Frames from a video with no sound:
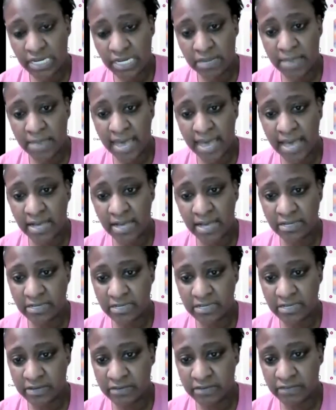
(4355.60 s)
or in the back
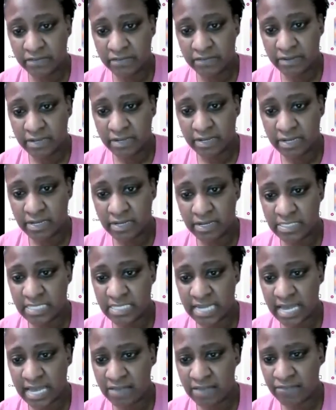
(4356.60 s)
of,
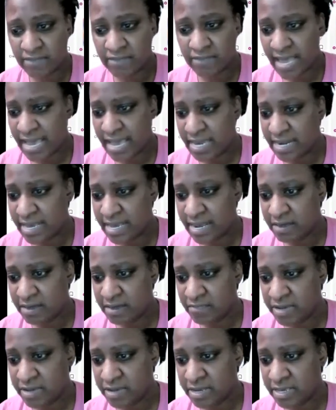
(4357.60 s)
did I flatten
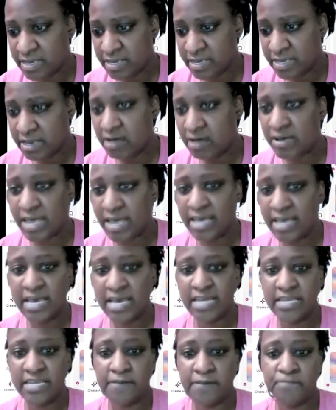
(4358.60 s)
it already?
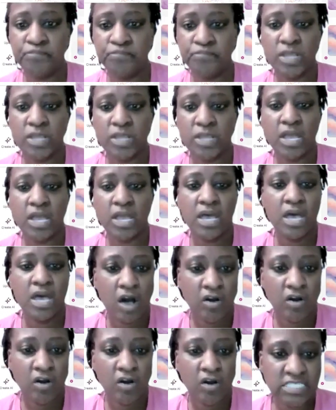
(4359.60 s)
Okay, yeah, I did.
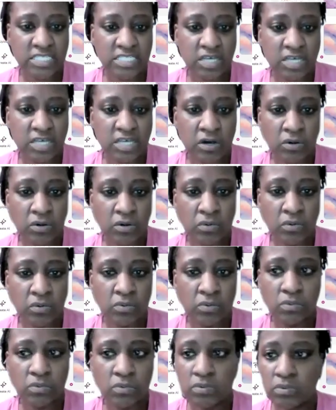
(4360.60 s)
Okay,
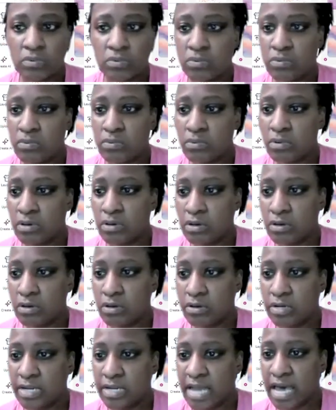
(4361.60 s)
so
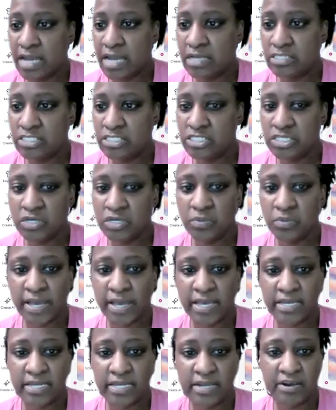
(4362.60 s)
now I done took
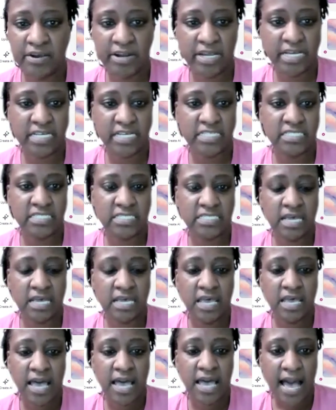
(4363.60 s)
it away. There it
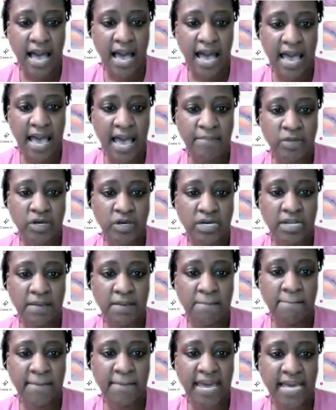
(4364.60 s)
is. I'm
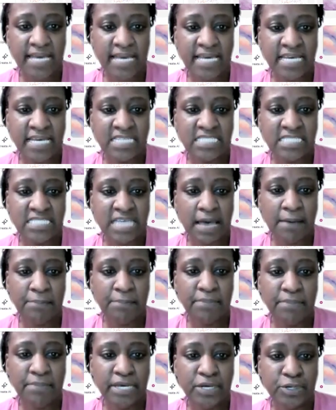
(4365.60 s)
gonna make it
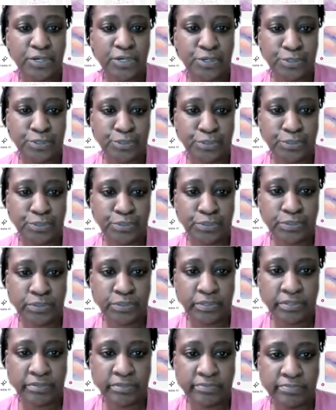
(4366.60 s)
a
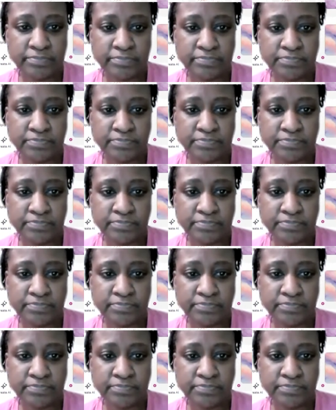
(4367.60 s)
bigger,